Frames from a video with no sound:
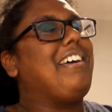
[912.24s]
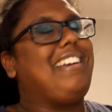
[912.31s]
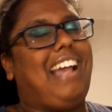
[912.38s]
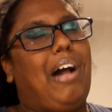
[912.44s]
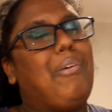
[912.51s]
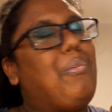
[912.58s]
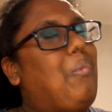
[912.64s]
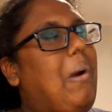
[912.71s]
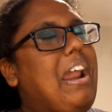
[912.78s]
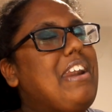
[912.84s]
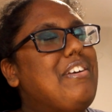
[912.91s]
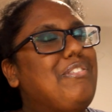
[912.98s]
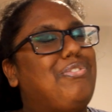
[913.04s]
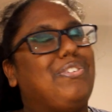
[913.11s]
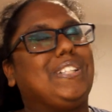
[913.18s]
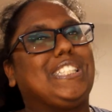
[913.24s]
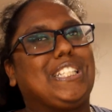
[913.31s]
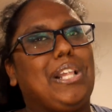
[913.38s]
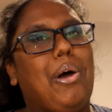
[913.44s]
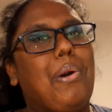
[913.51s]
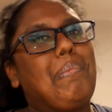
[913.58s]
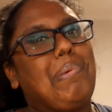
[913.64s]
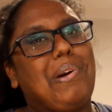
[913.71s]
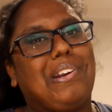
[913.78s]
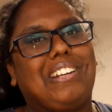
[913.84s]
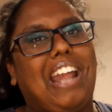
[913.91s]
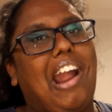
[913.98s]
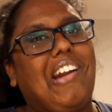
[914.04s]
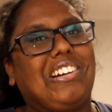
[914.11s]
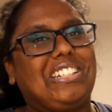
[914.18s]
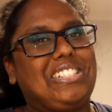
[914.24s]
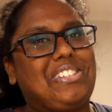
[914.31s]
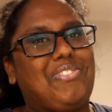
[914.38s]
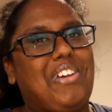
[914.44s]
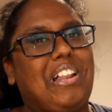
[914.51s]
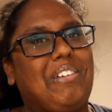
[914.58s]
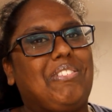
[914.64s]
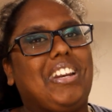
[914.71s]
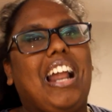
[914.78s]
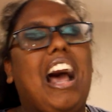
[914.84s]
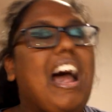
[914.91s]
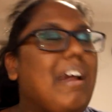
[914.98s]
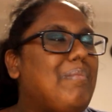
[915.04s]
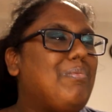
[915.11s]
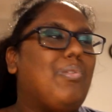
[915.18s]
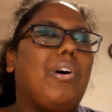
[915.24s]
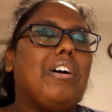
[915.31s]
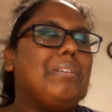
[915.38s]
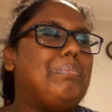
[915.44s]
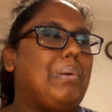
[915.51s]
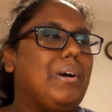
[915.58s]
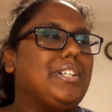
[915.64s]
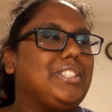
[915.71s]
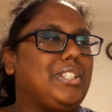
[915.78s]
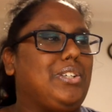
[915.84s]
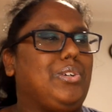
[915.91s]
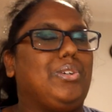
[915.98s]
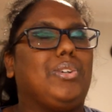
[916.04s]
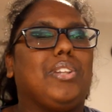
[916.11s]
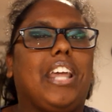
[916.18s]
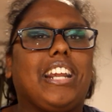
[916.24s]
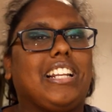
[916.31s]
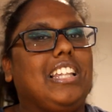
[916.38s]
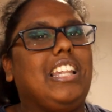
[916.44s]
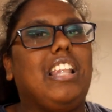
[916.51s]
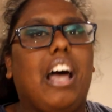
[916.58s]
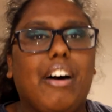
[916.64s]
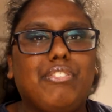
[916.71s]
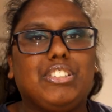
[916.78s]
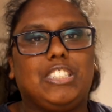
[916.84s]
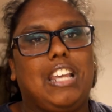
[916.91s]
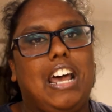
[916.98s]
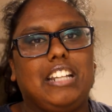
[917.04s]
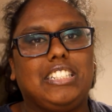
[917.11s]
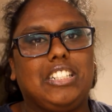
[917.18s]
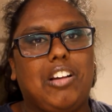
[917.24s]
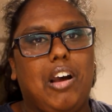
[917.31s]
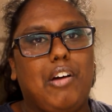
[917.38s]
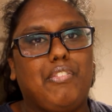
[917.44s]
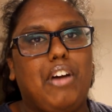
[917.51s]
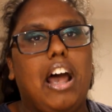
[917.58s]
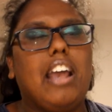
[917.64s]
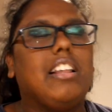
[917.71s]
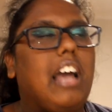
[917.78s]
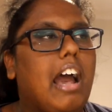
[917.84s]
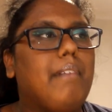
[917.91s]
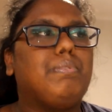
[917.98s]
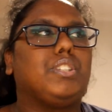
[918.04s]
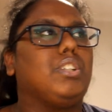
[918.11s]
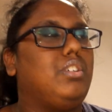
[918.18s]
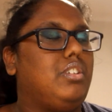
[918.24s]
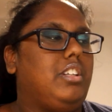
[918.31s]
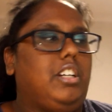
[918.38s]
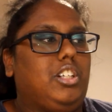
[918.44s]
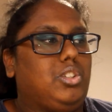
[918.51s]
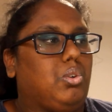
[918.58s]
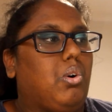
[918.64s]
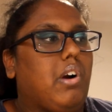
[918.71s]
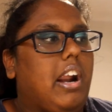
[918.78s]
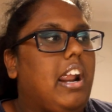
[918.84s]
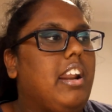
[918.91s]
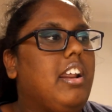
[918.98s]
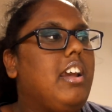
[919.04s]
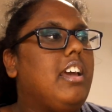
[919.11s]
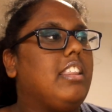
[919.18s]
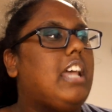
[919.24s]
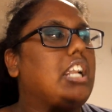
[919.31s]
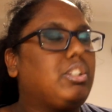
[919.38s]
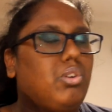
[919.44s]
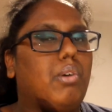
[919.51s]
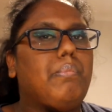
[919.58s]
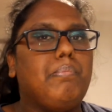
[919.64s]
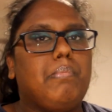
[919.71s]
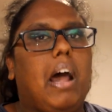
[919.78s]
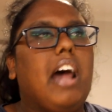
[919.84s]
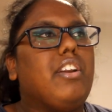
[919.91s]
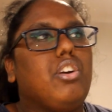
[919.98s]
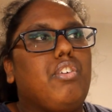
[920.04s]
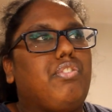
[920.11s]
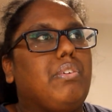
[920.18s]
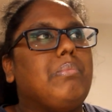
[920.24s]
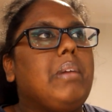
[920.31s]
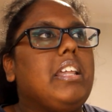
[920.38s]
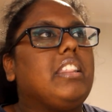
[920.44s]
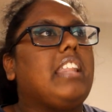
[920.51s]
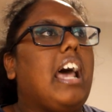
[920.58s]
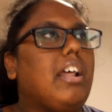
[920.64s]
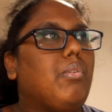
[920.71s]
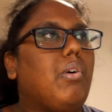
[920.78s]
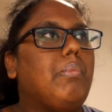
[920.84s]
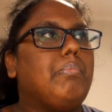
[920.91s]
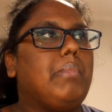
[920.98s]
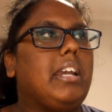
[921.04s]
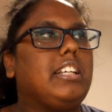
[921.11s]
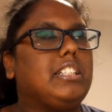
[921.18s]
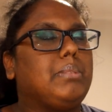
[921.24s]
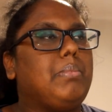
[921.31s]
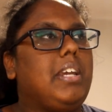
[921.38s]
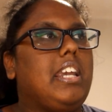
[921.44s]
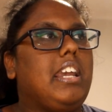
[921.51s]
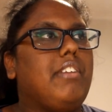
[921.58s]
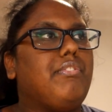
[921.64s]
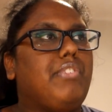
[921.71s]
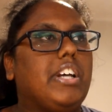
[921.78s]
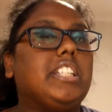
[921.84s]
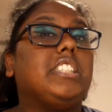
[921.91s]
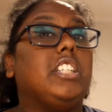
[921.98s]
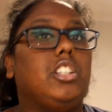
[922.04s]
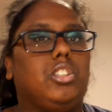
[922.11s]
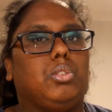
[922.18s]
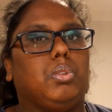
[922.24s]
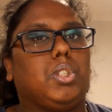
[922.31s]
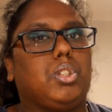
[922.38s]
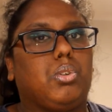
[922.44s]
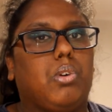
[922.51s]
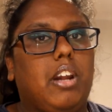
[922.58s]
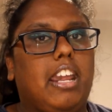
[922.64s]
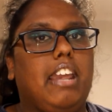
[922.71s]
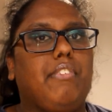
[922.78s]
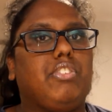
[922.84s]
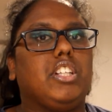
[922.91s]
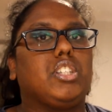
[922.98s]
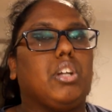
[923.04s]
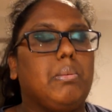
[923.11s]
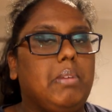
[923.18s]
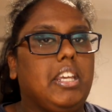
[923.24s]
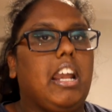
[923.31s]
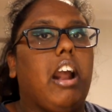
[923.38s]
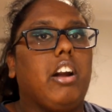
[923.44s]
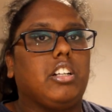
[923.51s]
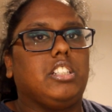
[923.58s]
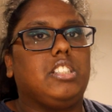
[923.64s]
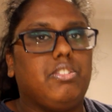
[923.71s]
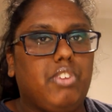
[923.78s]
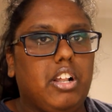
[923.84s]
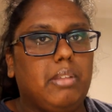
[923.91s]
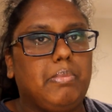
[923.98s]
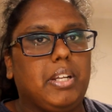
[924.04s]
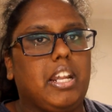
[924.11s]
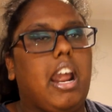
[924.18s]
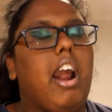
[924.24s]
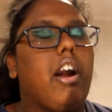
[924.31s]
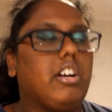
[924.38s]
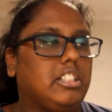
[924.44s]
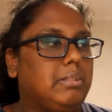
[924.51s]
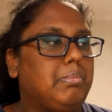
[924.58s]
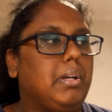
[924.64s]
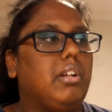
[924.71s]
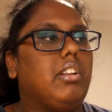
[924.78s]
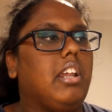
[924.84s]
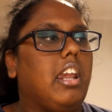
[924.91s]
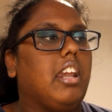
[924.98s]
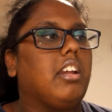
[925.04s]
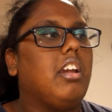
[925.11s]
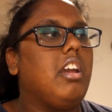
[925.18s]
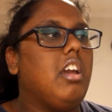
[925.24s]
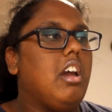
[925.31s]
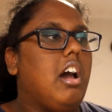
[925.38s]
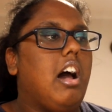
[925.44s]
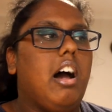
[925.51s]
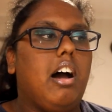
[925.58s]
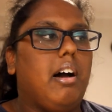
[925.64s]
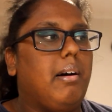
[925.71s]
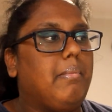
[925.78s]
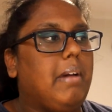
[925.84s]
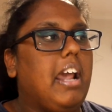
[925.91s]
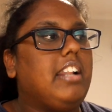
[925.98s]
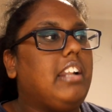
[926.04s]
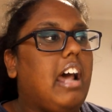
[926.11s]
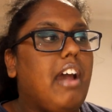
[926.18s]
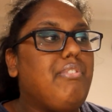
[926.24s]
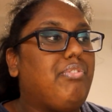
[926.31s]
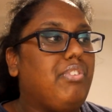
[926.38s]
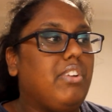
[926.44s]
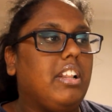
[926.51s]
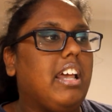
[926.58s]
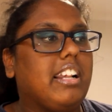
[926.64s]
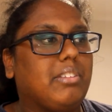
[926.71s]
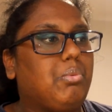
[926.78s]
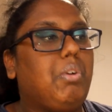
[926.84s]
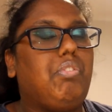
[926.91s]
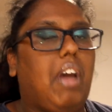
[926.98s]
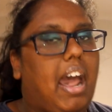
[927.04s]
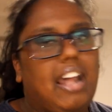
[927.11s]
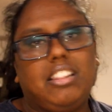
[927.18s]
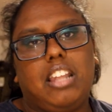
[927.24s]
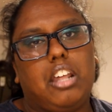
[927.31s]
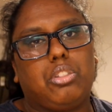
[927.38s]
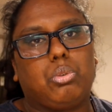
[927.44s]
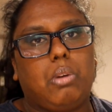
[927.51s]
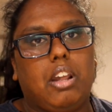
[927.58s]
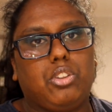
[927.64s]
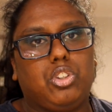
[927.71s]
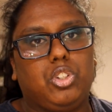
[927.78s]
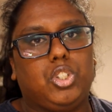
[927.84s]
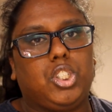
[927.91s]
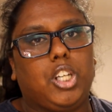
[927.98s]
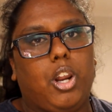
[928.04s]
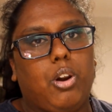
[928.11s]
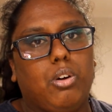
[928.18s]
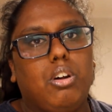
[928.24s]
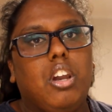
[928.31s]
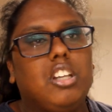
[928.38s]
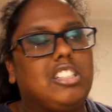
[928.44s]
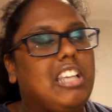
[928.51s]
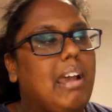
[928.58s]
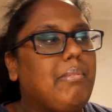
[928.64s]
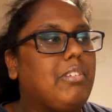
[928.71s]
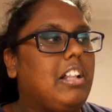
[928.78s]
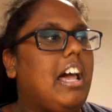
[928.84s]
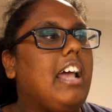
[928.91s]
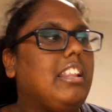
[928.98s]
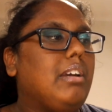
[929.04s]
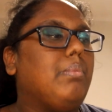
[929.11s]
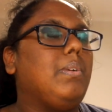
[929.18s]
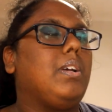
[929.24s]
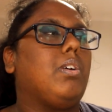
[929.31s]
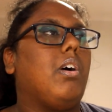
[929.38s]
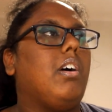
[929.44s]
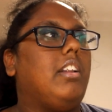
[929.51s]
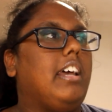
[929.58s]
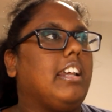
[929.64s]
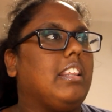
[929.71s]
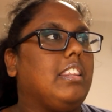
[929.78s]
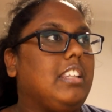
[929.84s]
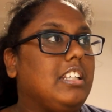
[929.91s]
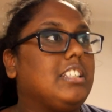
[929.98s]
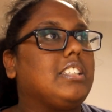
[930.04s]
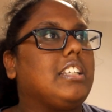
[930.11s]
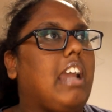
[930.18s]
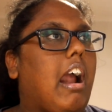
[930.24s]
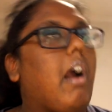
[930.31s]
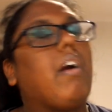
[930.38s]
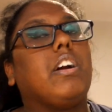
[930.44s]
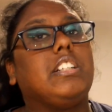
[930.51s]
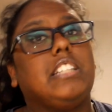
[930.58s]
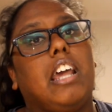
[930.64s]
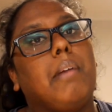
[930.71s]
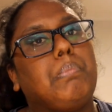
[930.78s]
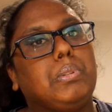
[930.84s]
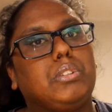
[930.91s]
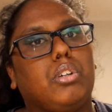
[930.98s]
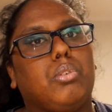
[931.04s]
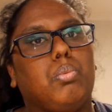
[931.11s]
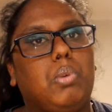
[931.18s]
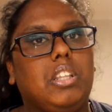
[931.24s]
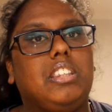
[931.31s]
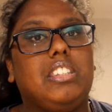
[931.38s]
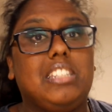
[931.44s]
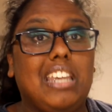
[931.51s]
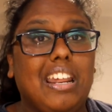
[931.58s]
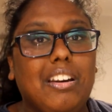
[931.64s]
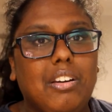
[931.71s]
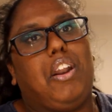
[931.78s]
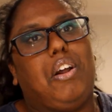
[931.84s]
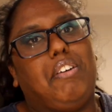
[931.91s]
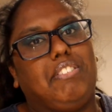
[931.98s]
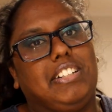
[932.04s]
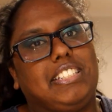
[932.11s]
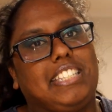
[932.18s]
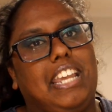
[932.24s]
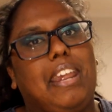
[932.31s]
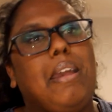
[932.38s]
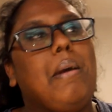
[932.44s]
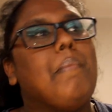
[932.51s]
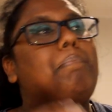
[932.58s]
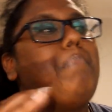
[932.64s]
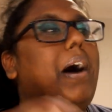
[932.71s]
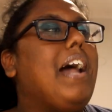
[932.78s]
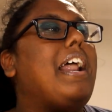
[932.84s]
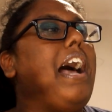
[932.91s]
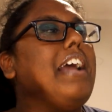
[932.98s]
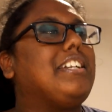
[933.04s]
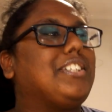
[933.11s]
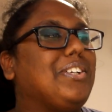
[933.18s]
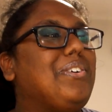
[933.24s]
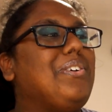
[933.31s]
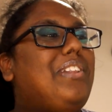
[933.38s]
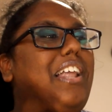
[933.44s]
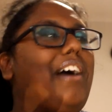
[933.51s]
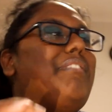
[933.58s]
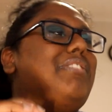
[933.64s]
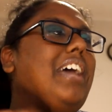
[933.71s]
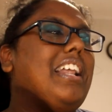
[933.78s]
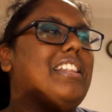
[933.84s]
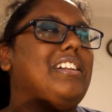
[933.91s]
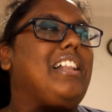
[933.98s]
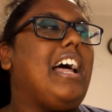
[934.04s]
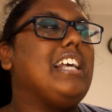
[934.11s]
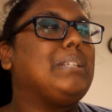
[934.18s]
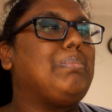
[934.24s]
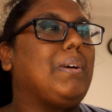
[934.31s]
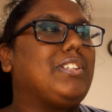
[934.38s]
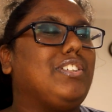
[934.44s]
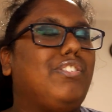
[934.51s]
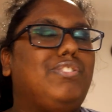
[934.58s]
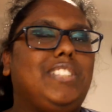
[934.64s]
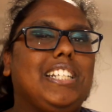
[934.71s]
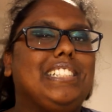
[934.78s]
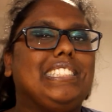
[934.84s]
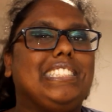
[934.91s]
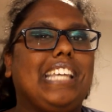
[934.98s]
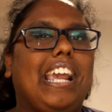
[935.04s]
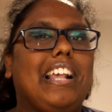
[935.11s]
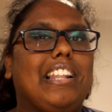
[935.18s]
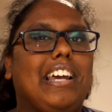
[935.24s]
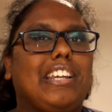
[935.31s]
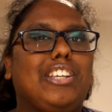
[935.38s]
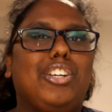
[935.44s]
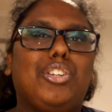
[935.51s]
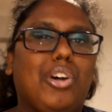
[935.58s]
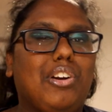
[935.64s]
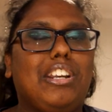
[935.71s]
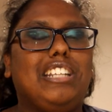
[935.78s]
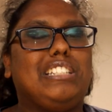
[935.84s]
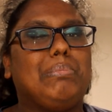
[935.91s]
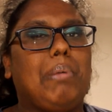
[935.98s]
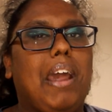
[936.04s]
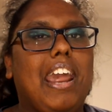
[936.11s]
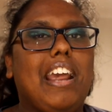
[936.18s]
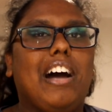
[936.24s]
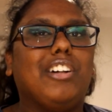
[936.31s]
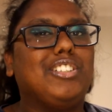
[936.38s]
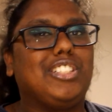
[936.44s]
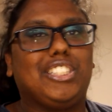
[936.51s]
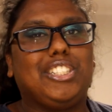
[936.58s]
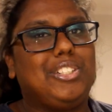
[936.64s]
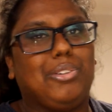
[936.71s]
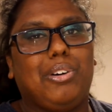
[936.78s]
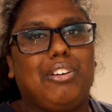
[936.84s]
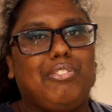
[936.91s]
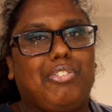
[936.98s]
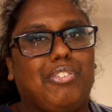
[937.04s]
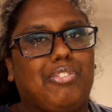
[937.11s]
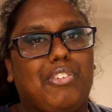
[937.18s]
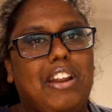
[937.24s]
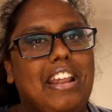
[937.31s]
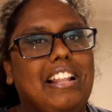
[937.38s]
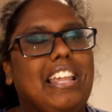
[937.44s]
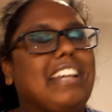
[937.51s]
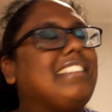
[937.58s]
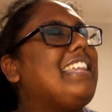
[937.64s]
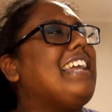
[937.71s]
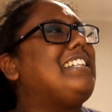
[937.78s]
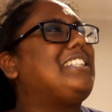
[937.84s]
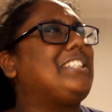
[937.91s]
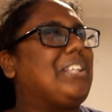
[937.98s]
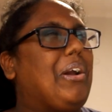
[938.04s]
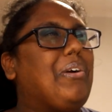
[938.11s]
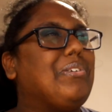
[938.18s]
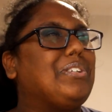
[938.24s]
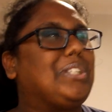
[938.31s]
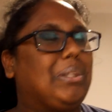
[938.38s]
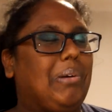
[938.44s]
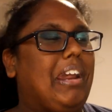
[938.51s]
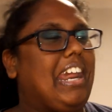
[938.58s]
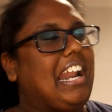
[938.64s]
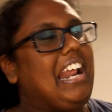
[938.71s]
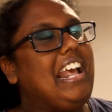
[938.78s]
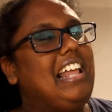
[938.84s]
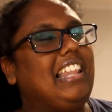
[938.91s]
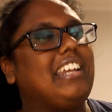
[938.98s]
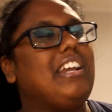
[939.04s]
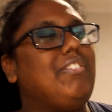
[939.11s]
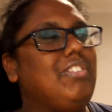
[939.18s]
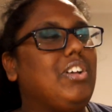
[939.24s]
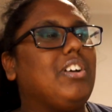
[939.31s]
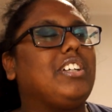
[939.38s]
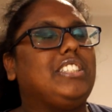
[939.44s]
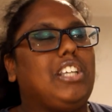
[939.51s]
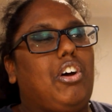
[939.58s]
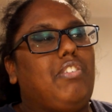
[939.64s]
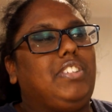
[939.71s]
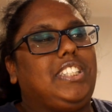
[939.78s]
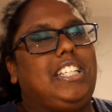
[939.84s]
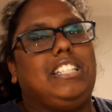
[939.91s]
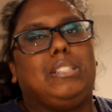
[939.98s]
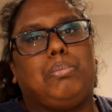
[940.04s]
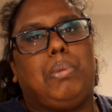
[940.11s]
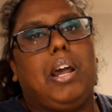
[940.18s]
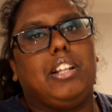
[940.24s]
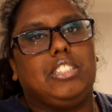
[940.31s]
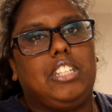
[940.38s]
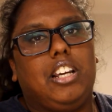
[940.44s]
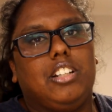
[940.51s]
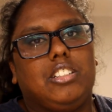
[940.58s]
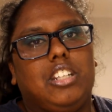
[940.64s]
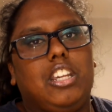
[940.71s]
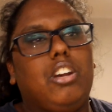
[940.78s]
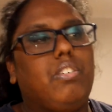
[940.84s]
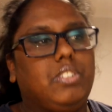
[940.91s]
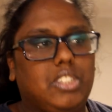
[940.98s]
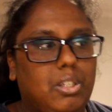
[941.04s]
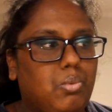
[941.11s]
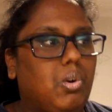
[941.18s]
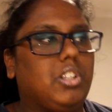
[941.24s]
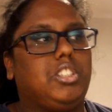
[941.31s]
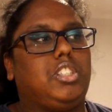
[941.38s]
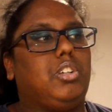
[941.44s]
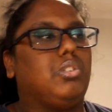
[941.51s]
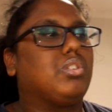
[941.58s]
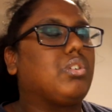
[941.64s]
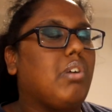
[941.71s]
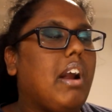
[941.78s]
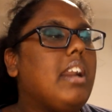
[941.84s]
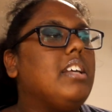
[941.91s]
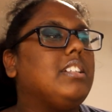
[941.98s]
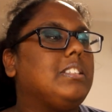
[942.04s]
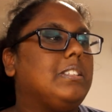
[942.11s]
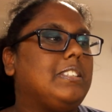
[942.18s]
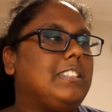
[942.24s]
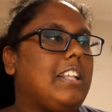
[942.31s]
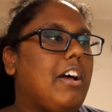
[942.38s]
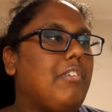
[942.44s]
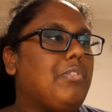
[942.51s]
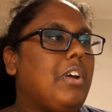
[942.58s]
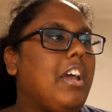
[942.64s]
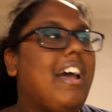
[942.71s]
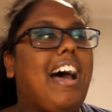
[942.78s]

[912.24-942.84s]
a win for slow burn character development. I'm one person who, like, loves that stuff. I absolutely adore it. That's what, I don't know, for me, that one makes me invested into a story. If there's going to be character development, character building. And I feel like we've had that throughout this show. So I'm glad that we got, like, this character episode with Din, obviously. But I do love that little aspect of Din saying, like, you don't need to pay, I'll just do it for free. Like, that's so sweet. Like, even though, because obviously he's a bounty hunter, he obviously wants those credits and stuff.